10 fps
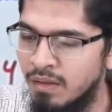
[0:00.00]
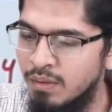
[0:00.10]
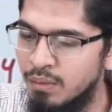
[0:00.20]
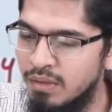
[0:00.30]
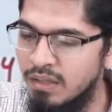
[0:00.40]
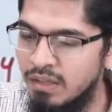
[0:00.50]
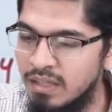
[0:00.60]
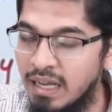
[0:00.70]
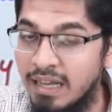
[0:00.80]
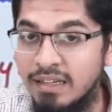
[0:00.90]
okay, in
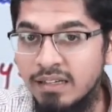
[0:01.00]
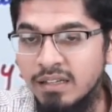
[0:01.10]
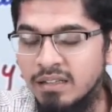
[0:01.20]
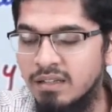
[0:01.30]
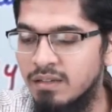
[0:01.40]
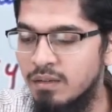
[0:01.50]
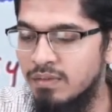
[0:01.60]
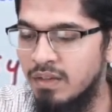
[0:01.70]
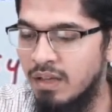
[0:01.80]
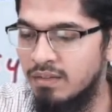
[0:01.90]
kinetic theory
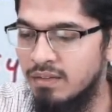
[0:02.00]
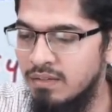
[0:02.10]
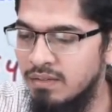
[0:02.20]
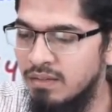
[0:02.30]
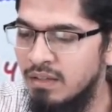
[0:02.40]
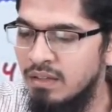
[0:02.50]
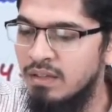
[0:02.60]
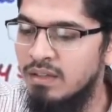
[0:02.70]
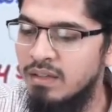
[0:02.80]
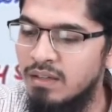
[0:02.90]
of gases.
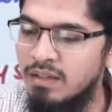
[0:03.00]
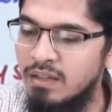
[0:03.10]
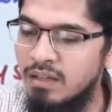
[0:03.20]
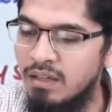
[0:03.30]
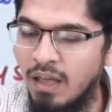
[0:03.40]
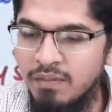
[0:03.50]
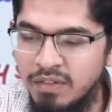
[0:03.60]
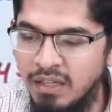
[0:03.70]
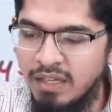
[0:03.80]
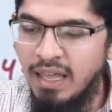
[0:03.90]

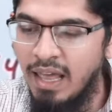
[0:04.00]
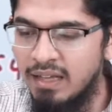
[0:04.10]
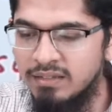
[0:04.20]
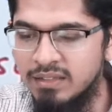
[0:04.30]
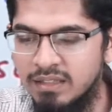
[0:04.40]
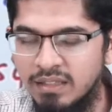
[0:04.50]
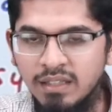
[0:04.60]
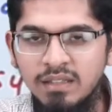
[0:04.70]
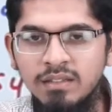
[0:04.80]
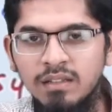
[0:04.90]
Every gas
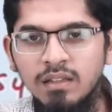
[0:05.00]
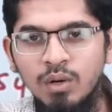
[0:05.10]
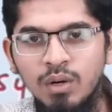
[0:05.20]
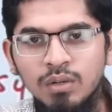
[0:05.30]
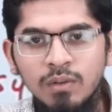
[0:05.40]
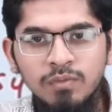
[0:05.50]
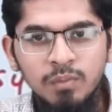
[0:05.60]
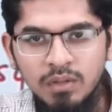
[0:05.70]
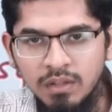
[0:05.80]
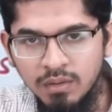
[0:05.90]
contains a lot of
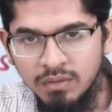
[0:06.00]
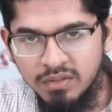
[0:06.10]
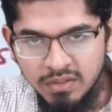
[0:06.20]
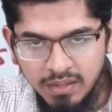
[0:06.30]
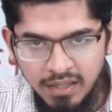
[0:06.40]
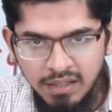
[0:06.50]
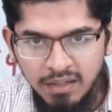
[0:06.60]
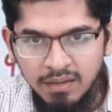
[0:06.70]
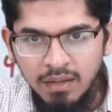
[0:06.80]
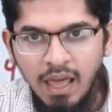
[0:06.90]
molecules, right?
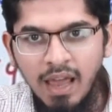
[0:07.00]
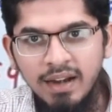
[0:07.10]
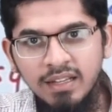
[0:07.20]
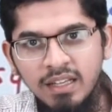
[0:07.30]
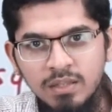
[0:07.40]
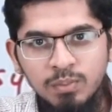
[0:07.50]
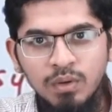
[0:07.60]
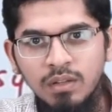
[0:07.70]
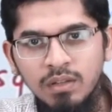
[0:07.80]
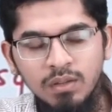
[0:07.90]
And each
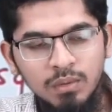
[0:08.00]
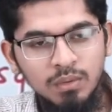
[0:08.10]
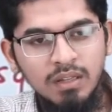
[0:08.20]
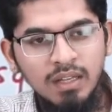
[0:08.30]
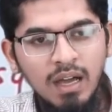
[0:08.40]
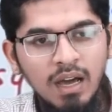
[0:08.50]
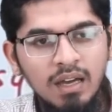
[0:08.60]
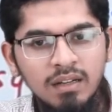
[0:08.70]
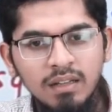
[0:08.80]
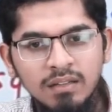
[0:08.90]
molecule, they
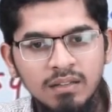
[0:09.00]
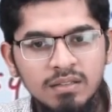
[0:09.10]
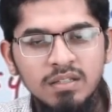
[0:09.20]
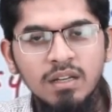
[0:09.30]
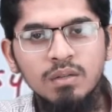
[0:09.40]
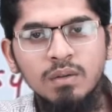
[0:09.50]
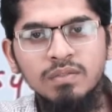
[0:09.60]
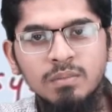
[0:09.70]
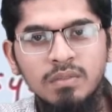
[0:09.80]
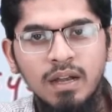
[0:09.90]
are in a state of
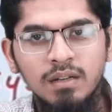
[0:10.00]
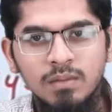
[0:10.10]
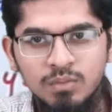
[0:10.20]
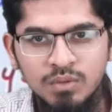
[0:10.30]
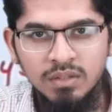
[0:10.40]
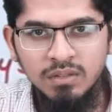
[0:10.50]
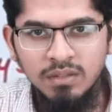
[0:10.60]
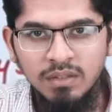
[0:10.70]
some random motion.